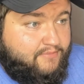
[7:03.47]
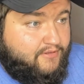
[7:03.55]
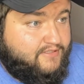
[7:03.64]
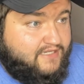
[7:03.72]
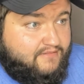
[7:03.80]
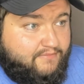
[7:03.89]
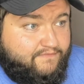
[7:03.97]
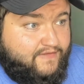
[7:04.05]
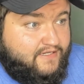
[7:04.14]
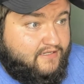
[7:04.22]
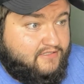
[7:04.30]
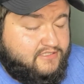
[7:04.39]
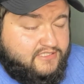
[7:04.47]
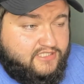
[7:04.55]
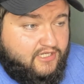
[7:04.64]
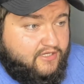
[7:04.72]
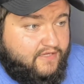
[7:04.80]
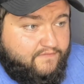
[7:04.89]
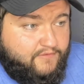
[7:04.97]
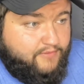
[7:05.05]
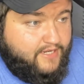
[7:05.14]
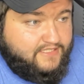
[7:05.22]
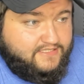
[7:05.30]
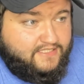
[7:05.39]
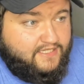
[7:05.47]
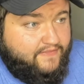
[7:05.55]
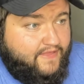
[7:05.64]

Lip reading: burdens on my feet and I shall give you rest,